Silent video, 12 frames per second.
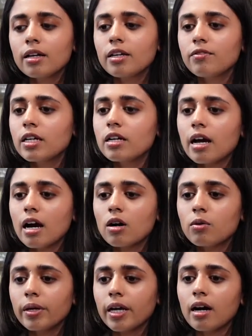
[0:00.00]
Even
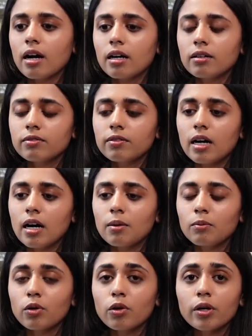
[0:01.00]
now we have
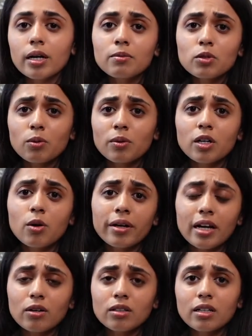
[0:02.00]
programs where we're
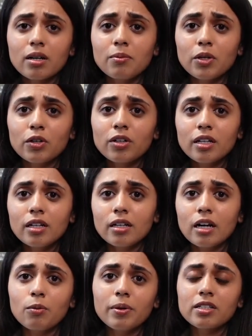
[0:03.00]
going out in the community
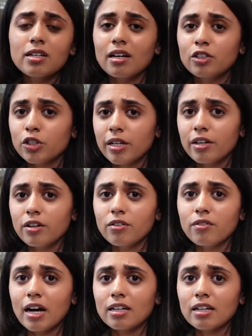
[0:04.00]
and helping to educate on